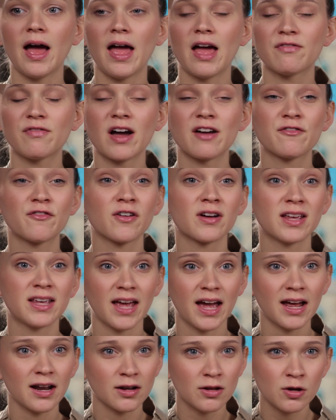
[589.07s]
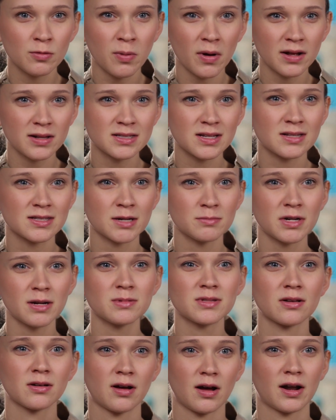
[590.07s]
if I forget coupons, because
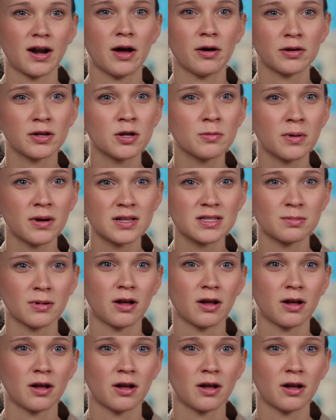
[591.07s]
sometimes I'll cut out coupons,